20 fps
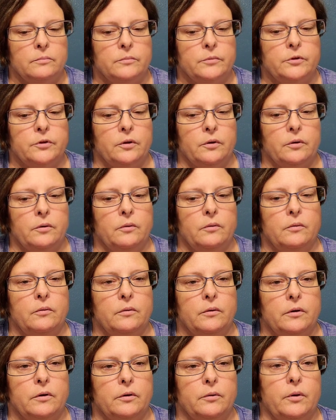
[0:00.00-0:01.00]
So
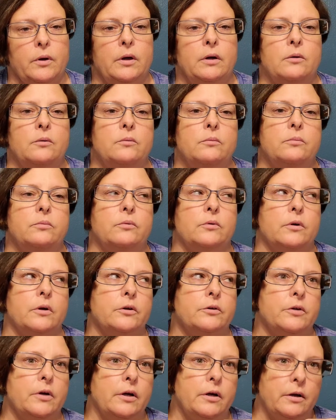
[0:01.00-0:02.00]
they're like, well, we're
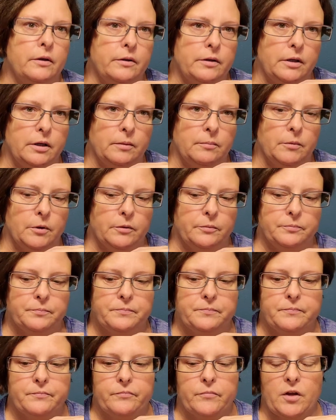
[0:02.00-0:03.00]
gonna try another chemo.
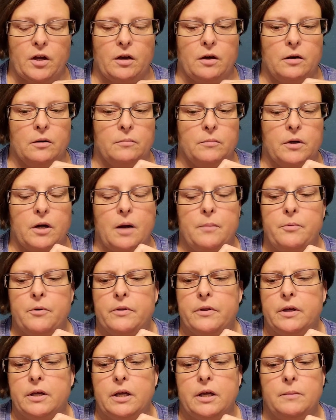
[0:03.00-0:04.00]
A couple
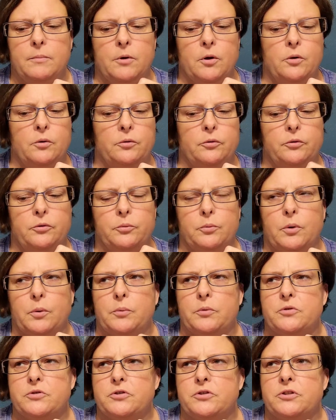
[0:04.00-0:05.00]
of the chemos, one
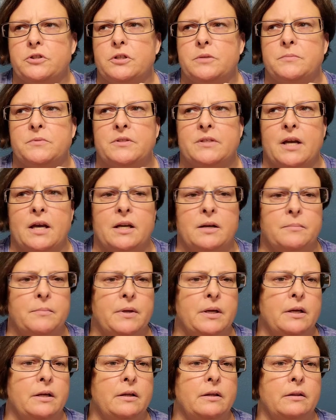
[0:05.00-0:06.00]
was
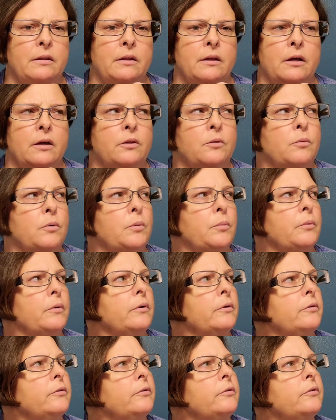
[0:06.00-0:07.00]
gemcitabine, the other one
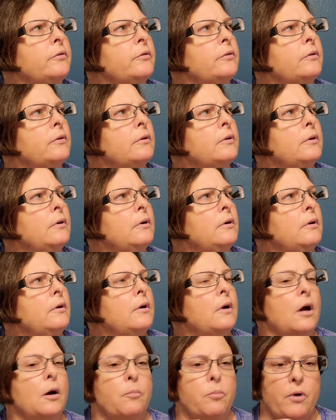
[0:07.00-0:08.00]
was
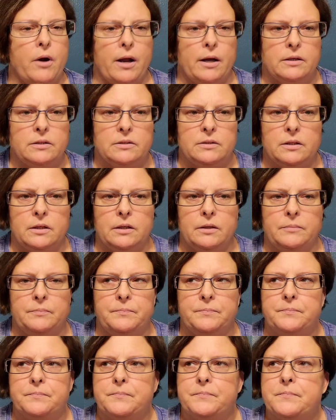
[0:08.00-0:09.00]

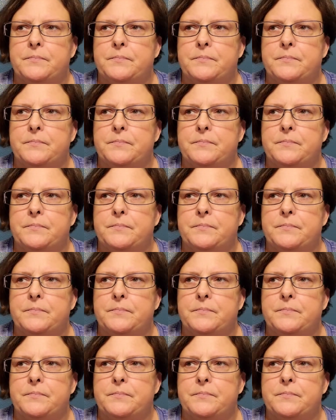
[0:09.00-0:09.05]
Abraxane.